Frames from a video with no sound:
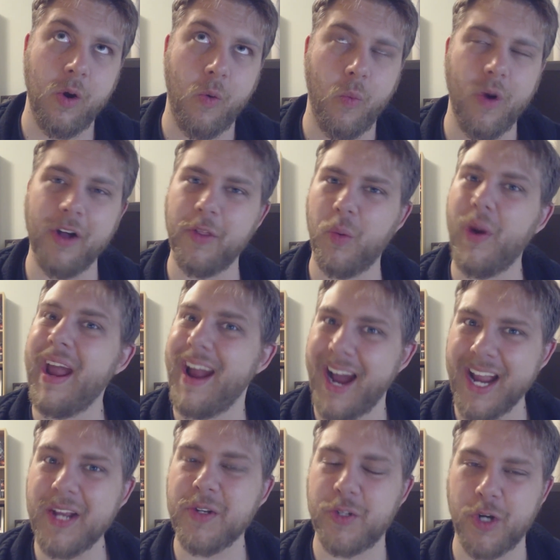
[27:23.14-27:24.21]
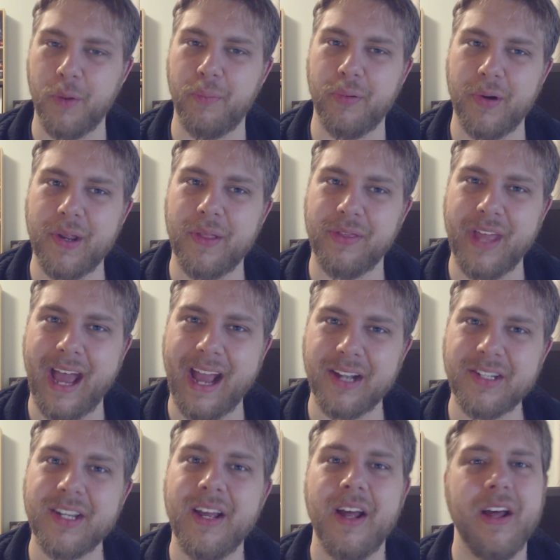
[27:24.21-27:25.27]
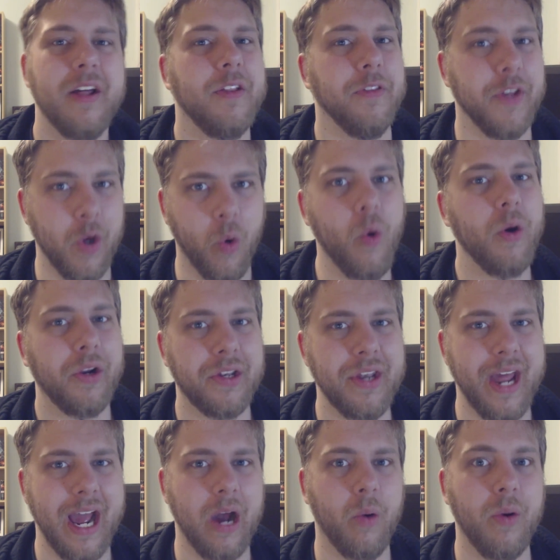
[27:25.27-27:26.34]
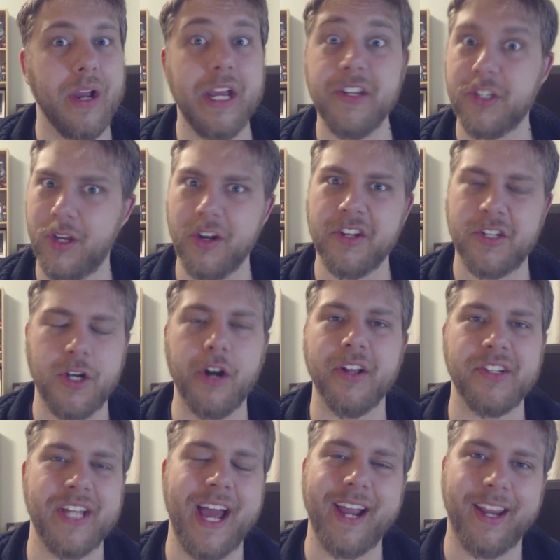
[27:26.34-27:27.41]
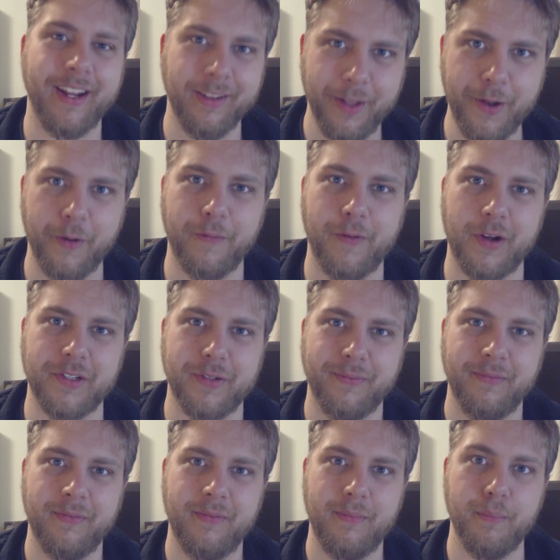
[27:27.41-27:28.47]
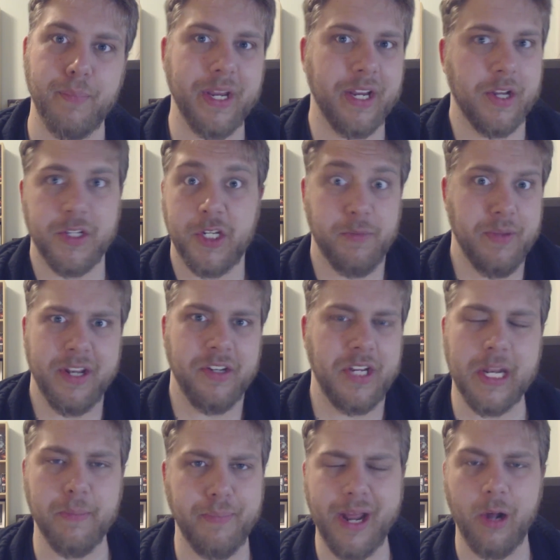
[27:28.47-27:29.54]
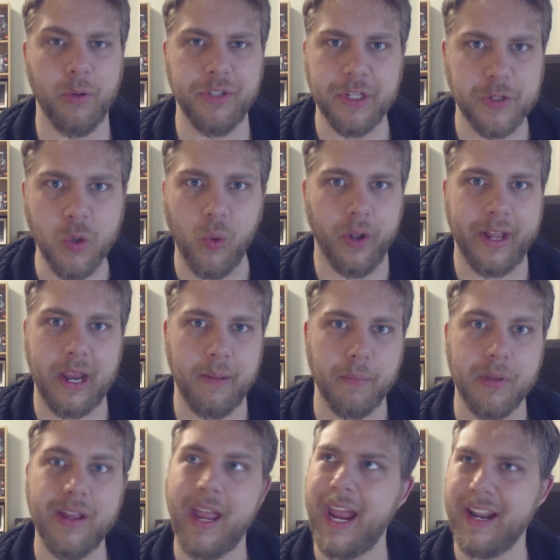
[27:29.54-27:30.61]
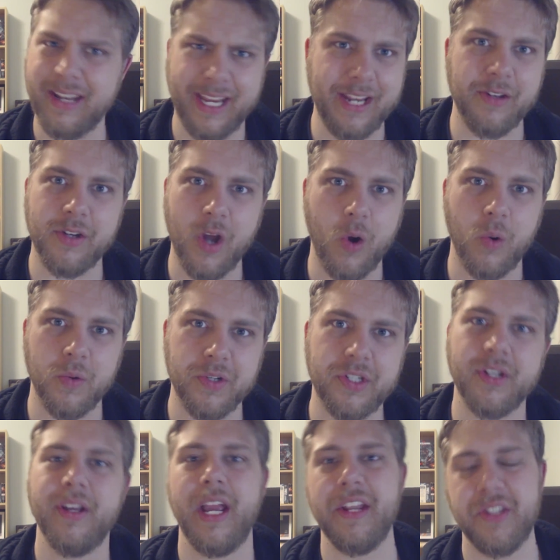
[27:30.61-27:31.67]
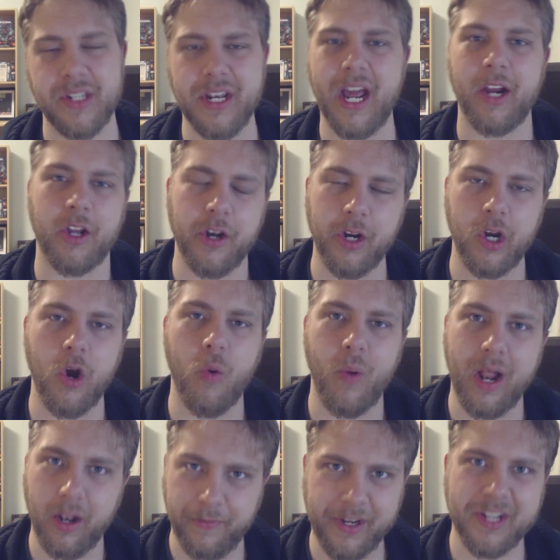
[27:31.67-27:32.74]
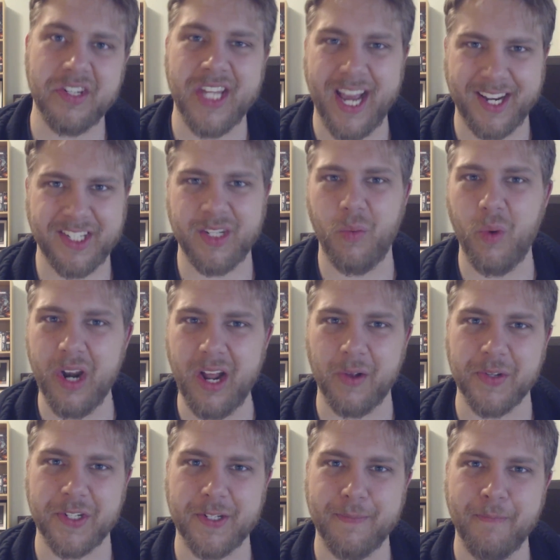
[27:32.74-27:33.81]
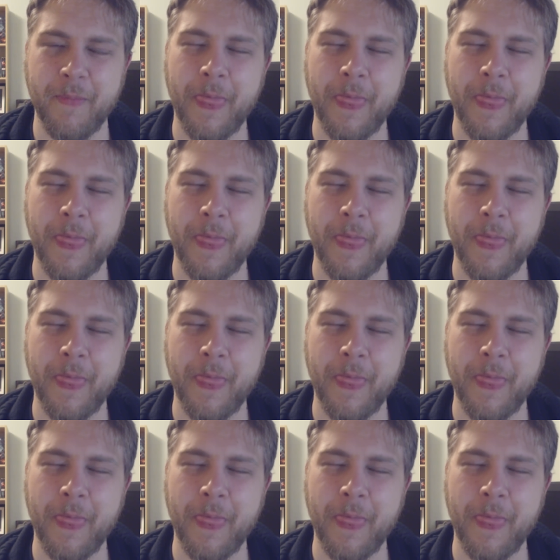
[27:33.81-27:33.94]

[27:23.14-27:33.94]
Well, the way I interpreted that, the orc now is gonna start attacking Littlefoot, because he's been compelled to duel him, and he knows it's not gonna go well if he attacks someone else.